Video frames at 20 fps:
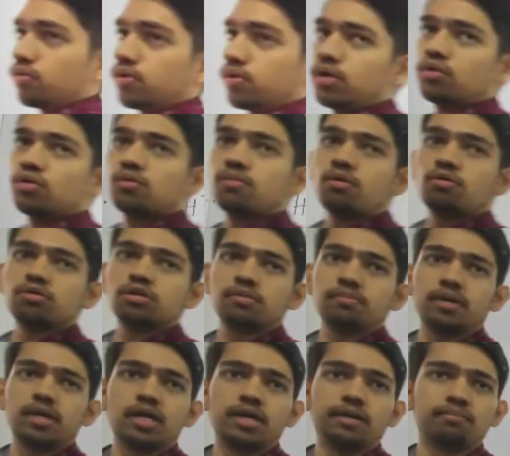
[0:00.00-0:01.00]
Now we know
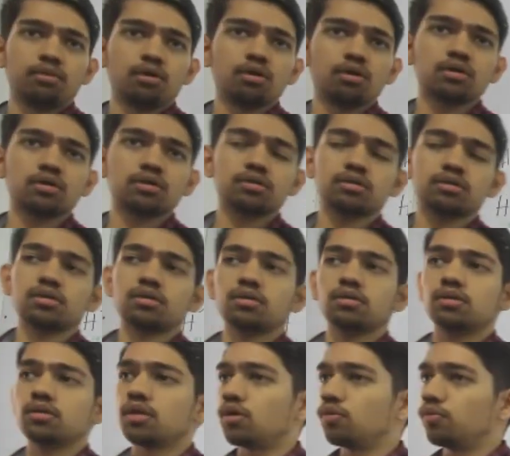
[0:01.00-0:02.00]
about the building block.
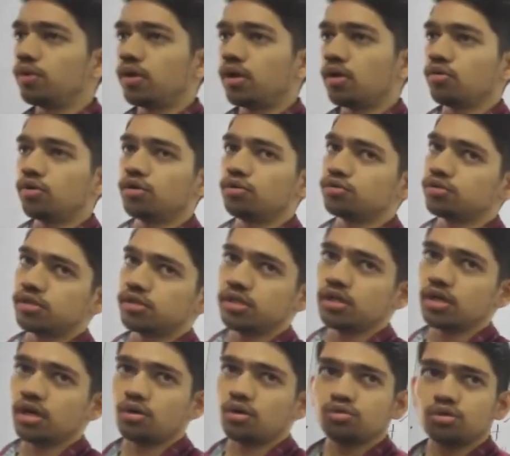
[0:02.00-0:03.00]
Now we are going to
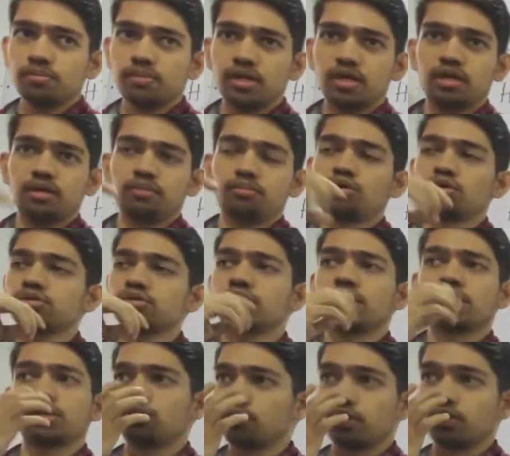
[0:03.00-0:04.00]
see how the building
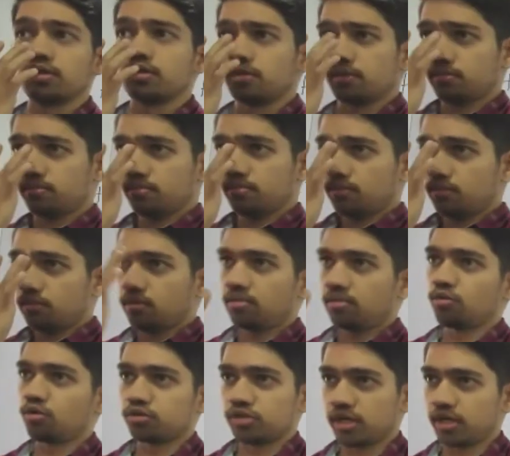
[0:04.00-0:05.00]
blocks get together.
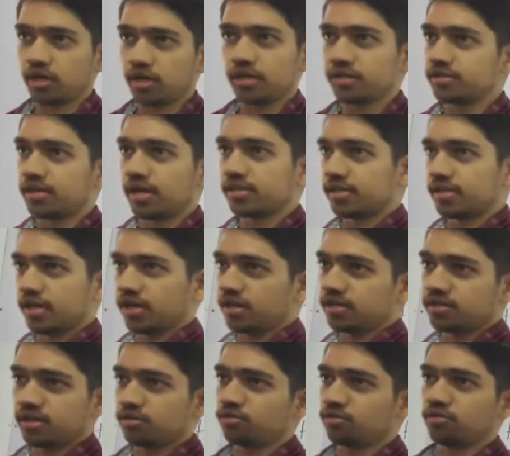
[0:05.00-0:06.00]
Monosaccharides,
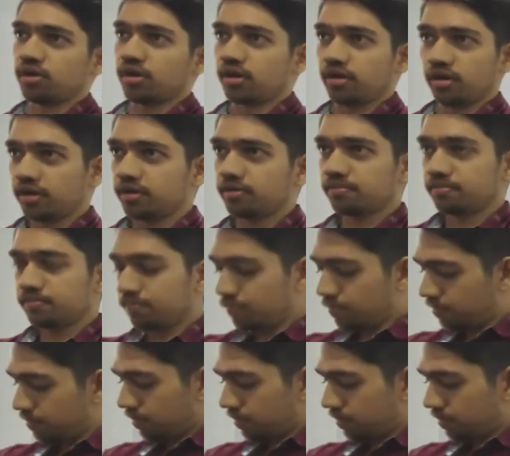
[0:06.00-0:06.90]
disaccharides, right?